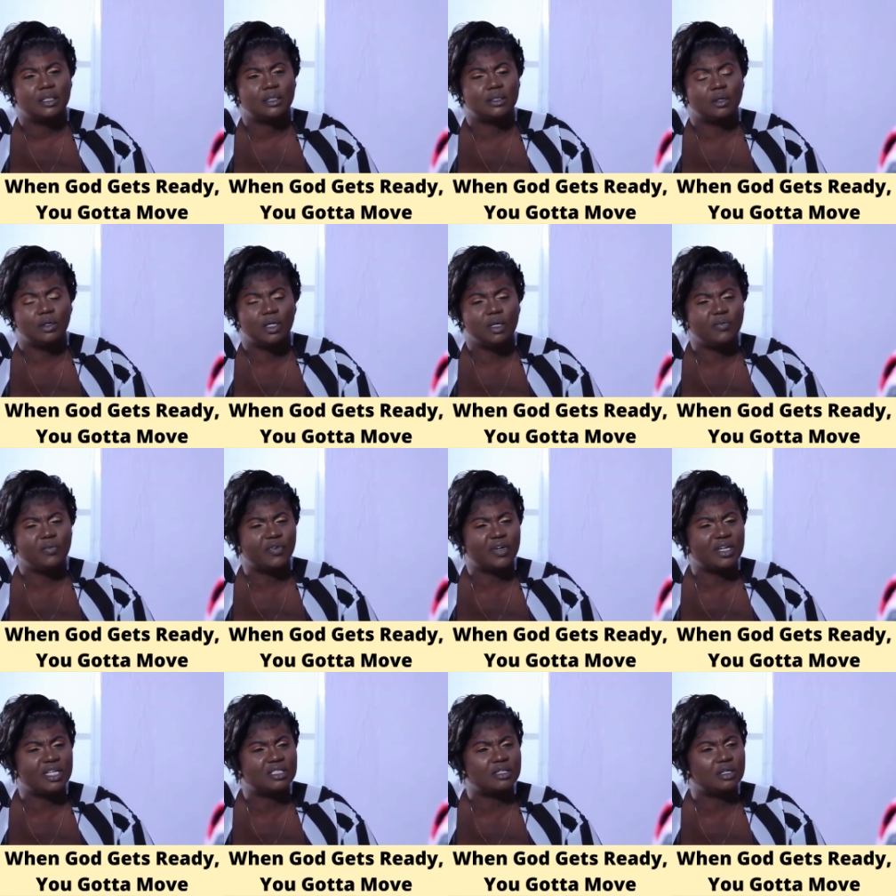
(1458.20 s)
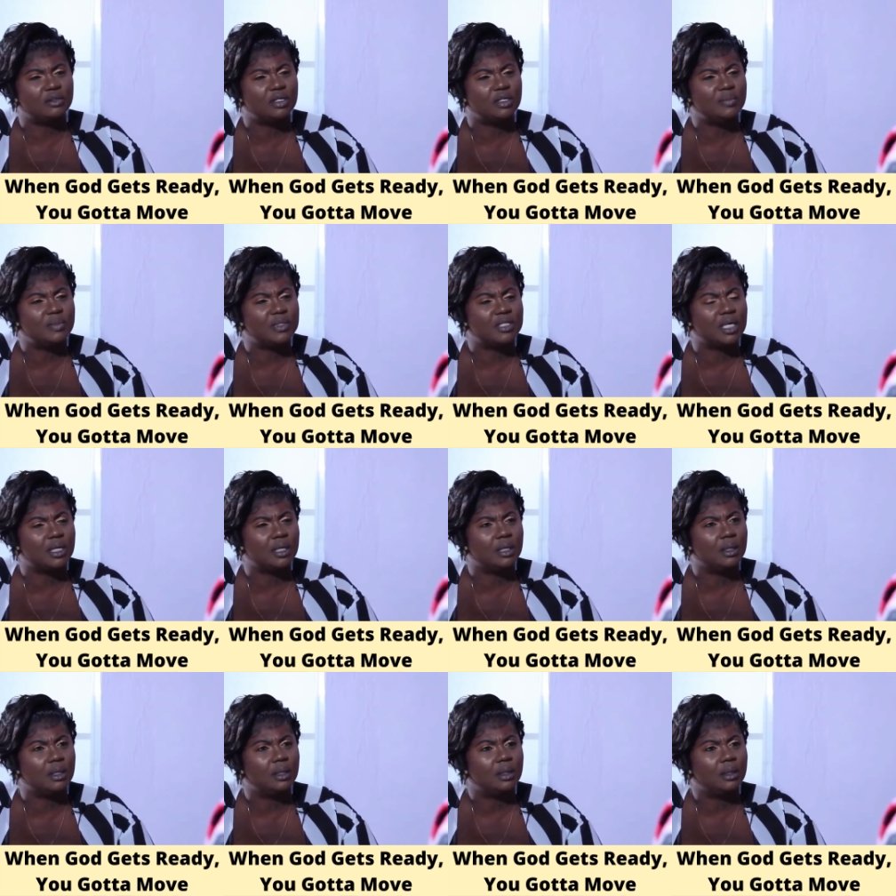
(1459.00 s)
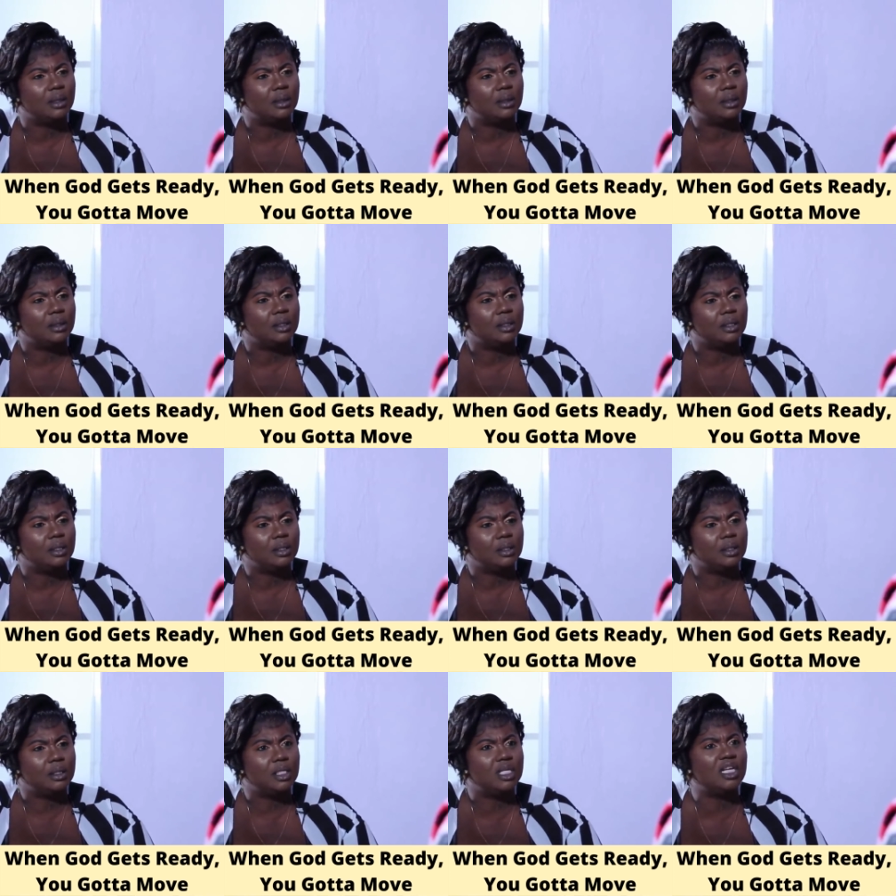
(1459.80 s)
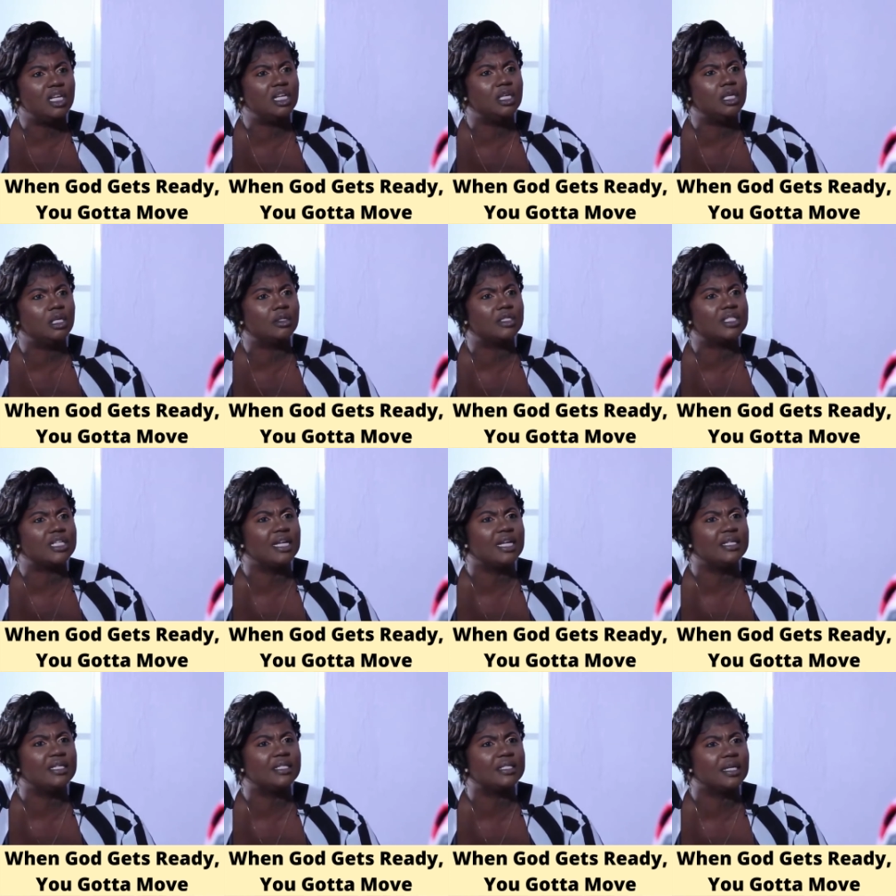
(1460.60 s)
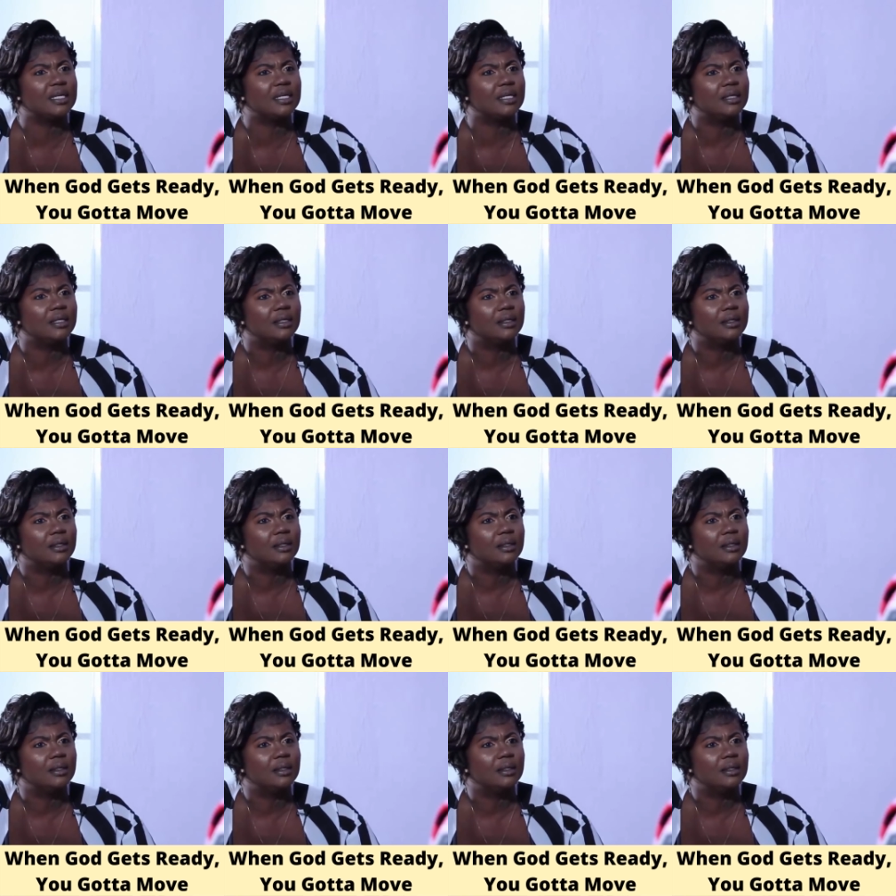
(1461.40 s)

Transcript: So in front of him say, you know, hear Sandy say,